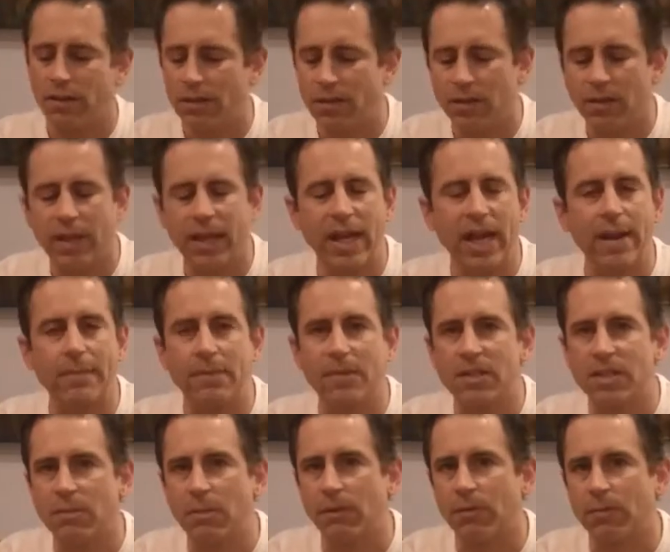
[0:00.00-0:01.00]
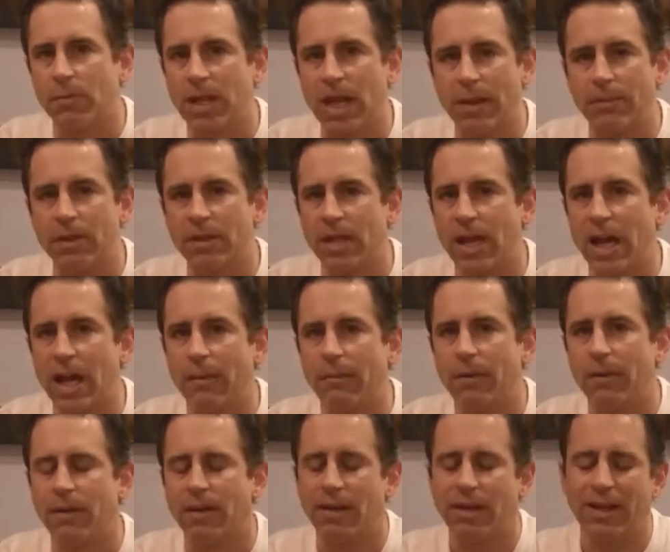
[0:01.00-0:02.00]
that happens to me from time to time,
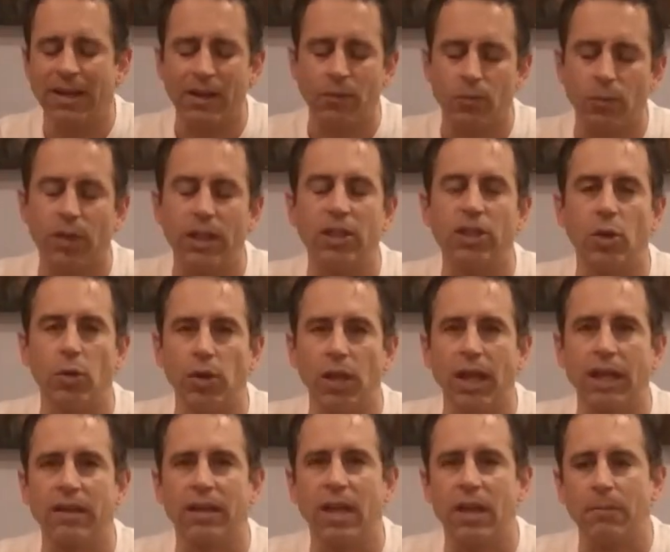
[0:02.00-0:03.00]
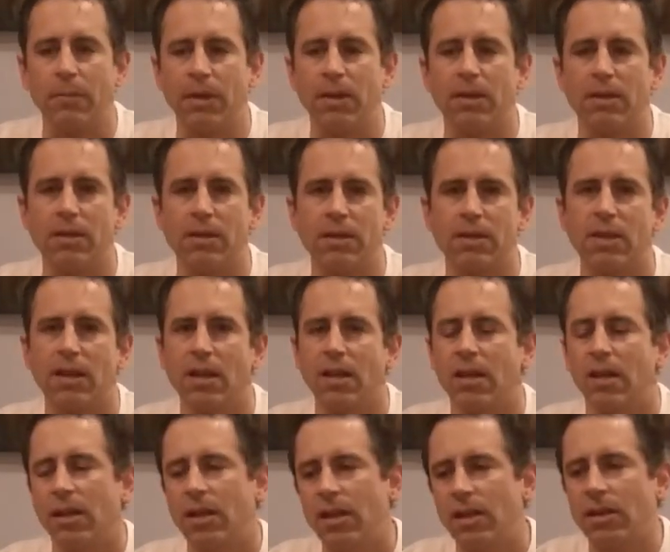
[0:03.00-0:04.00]
and I really don't like that, because
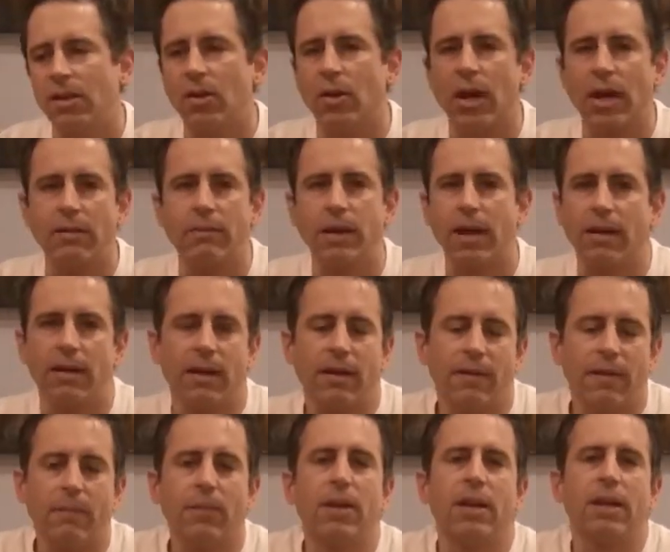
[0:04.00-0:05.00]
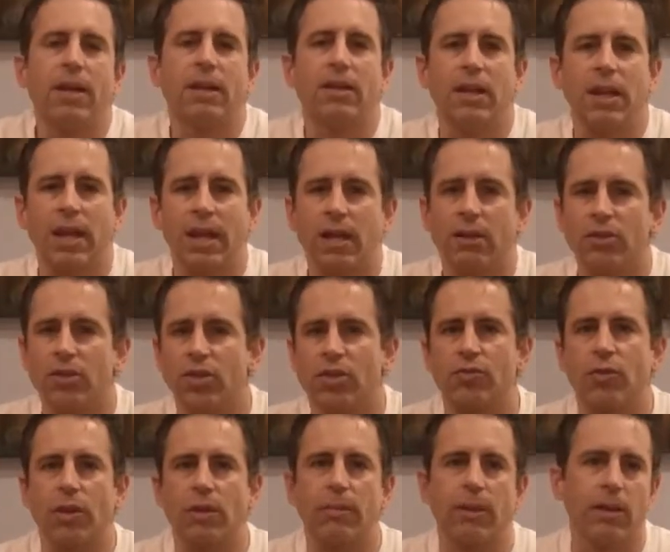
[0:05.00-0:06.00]
if I'm going to get that, I'll
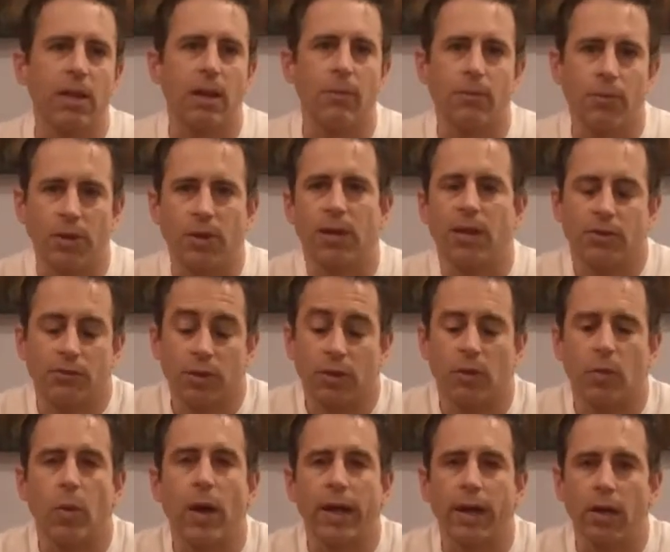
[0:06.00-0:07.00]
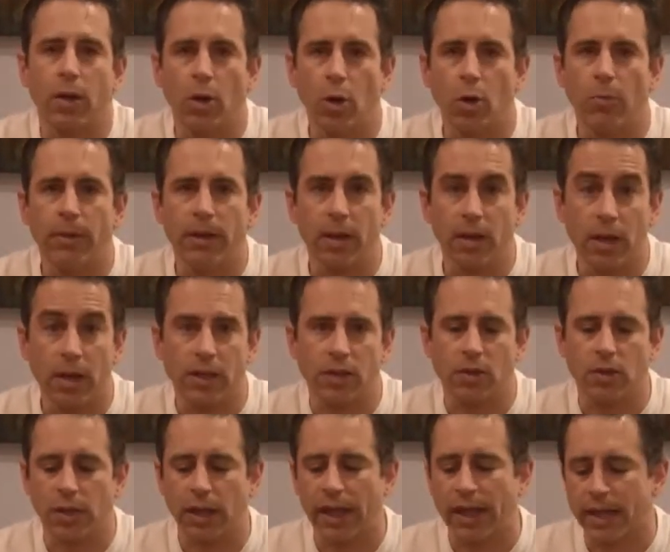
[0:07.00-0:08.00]
drink the wine at home in a
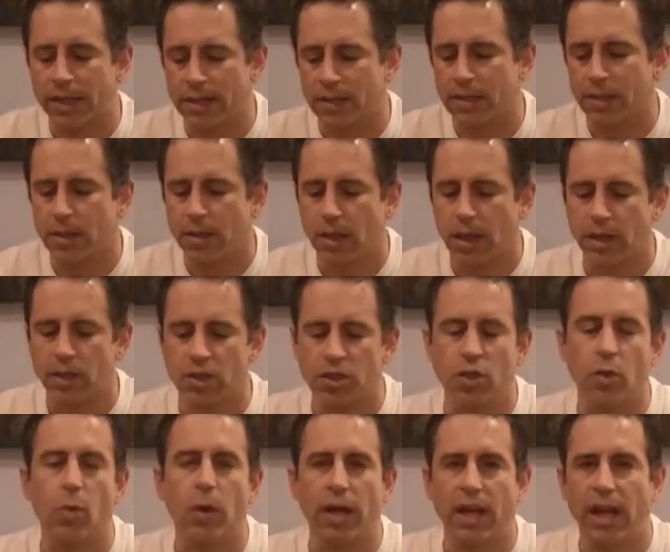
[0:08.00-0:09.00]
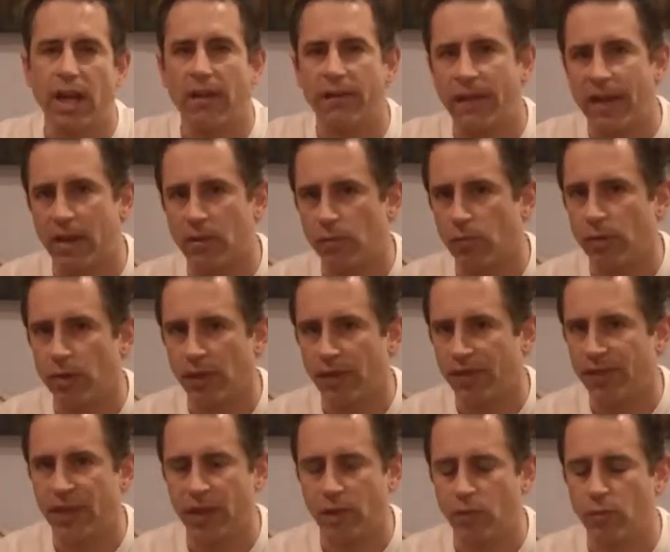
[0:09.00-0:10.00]
nicer glass. I just don't want to have that real
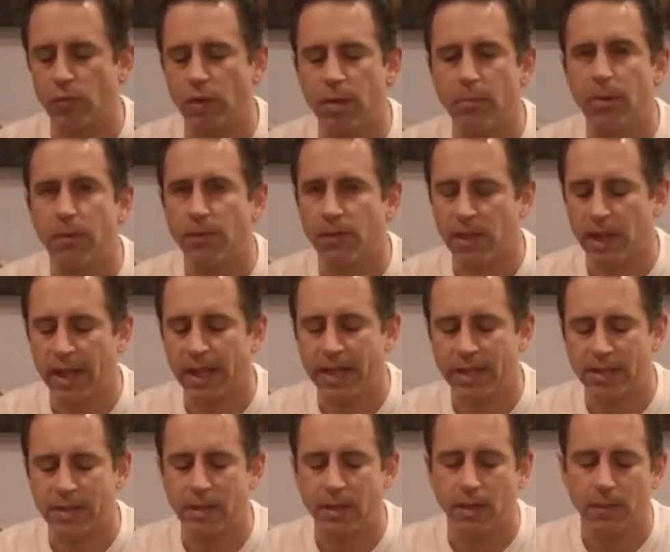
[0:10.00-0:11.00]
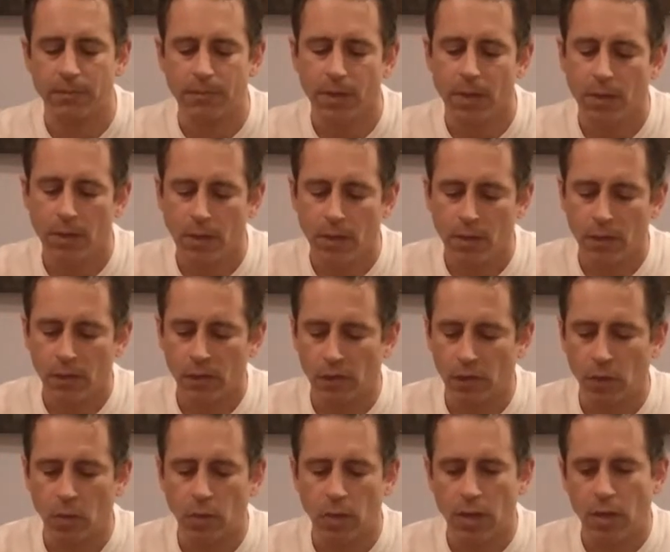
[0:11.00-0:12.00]
thick rim of glass there.
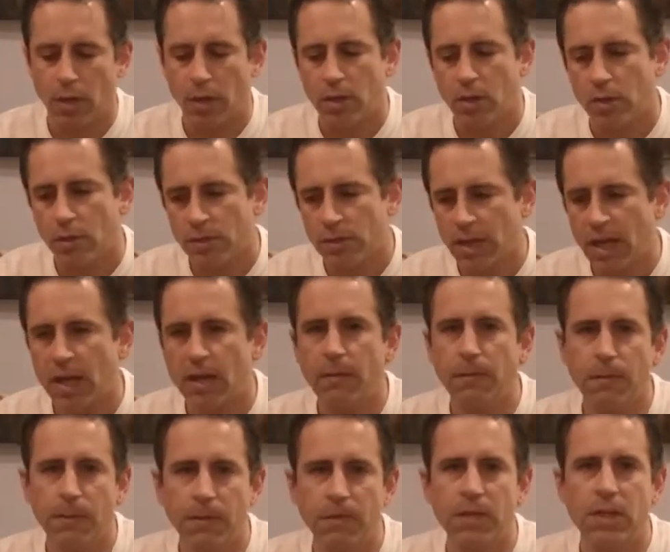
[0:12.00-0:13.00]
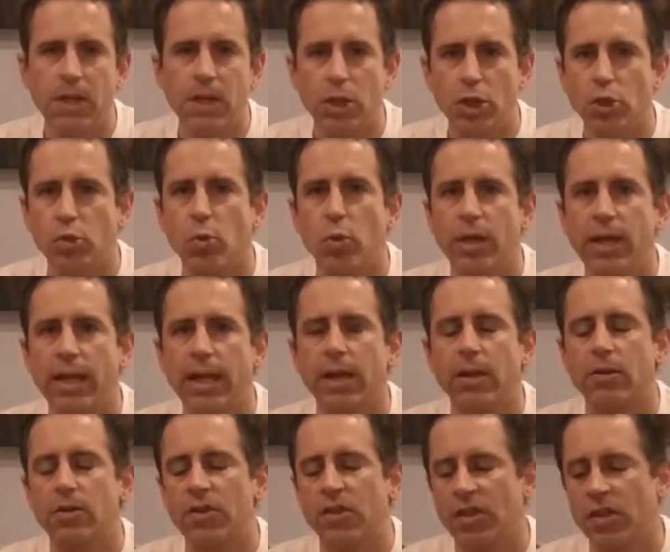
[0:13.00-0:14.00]
So $10, $15,
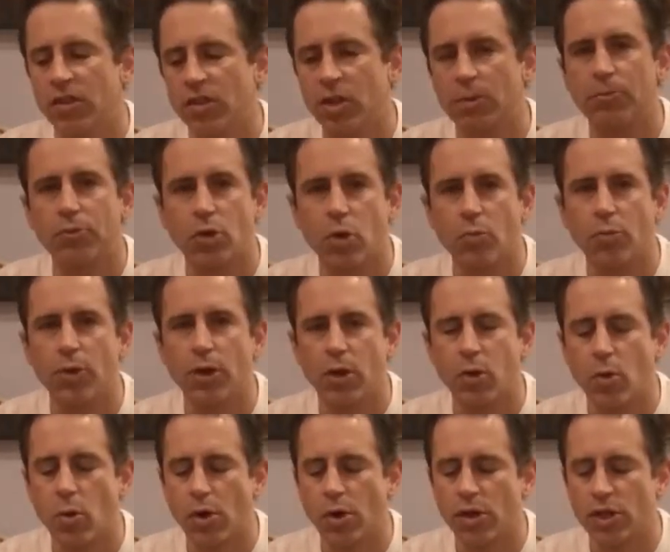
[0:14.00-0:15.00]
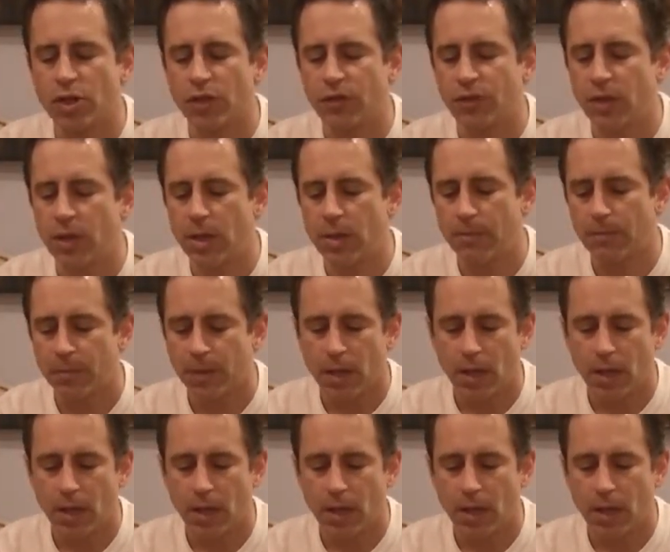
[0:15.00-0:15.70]
$20 is an appropriate corkage fee,